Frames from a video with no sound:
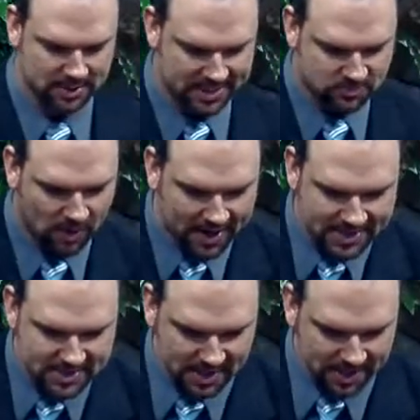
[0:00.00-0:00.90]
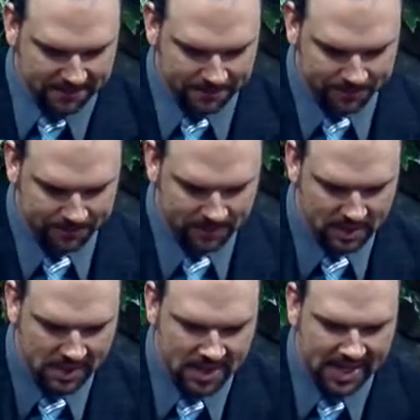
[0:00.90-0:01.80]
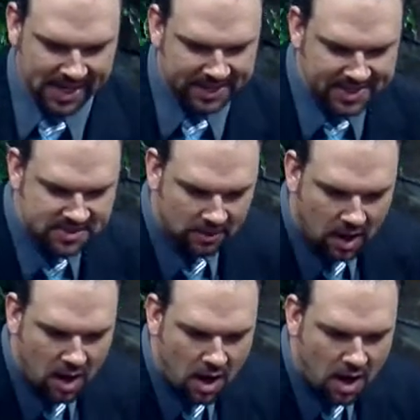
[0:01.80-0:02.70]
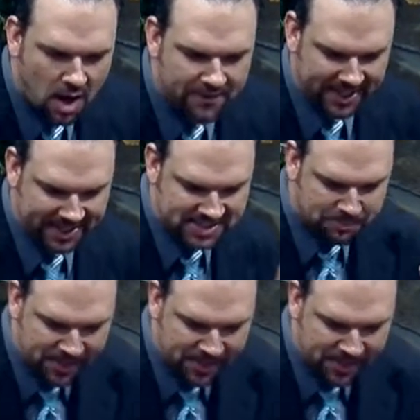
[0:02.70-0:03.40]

That's why he sent him. In his love and in his